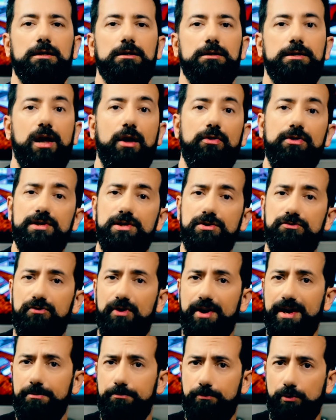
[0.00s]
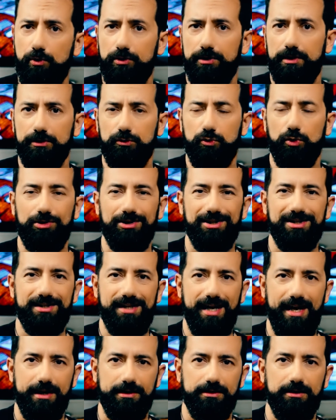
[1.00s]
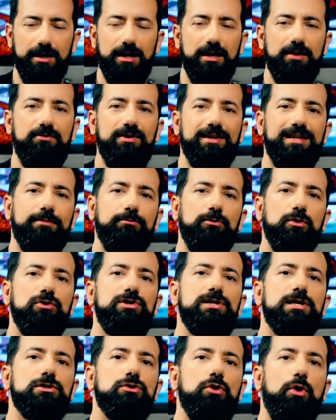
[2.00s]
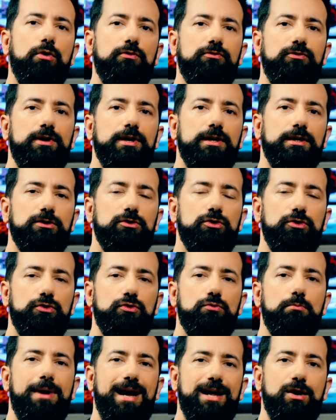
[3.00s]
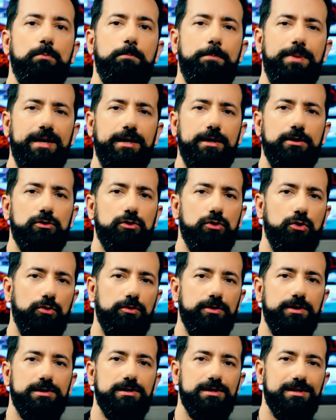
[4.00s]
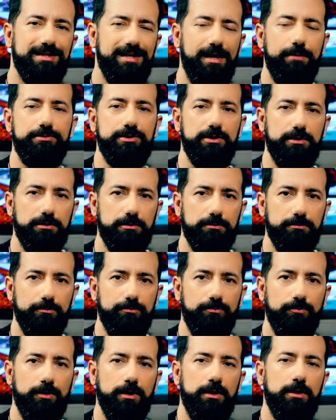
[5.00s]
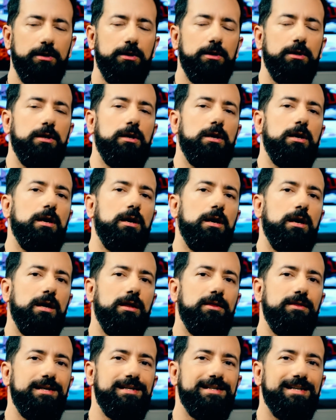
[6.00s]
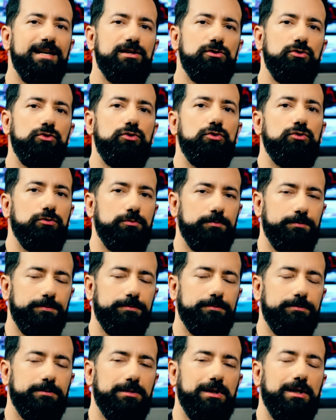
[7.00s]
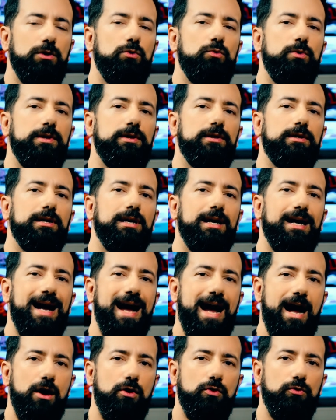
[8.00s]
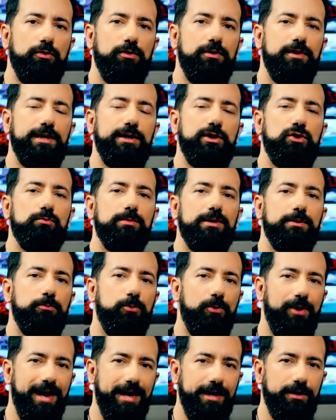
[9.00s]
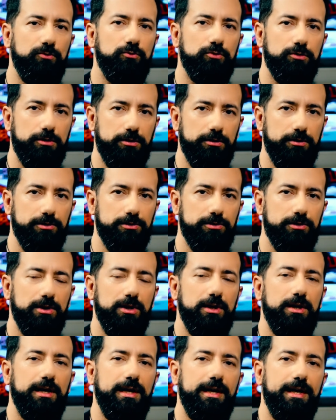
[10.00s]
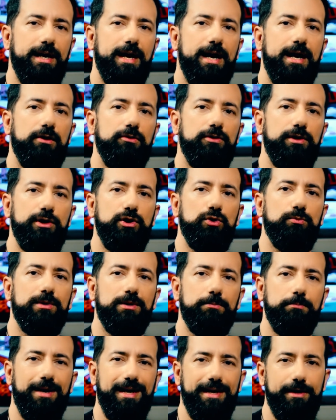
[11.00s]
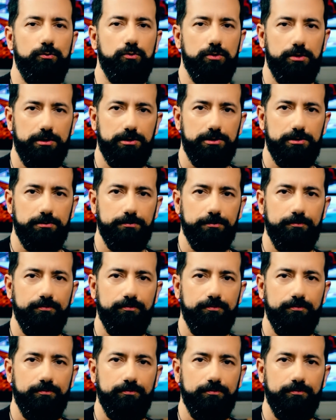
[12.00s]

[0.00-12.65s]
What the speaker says: Now this is very important to understand that I'm not just offering to you my opinion on this subject. This has to do with how the human brain works and how the human body works.